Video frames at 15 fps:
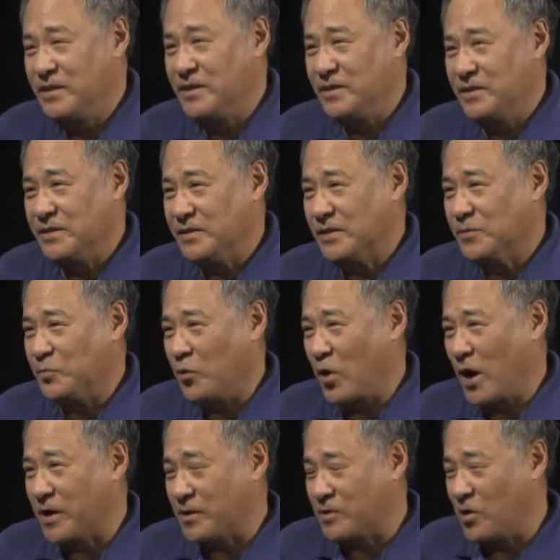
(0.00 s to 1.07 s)
is this
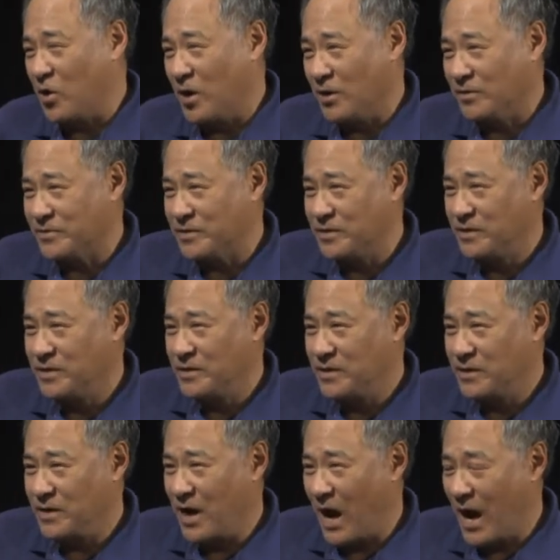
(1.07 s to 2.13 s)
product called
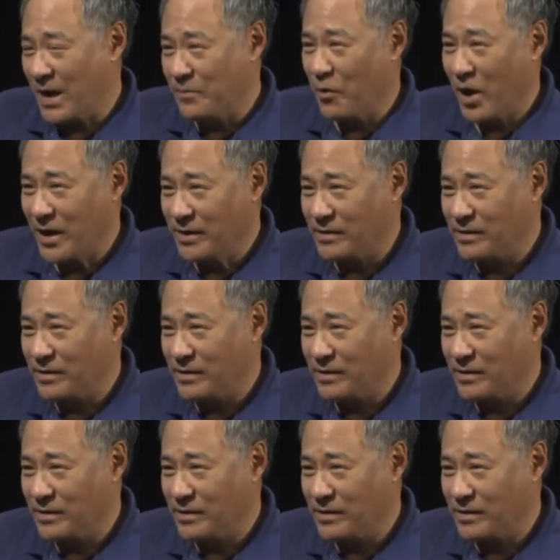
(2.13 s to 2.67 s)
iBrain.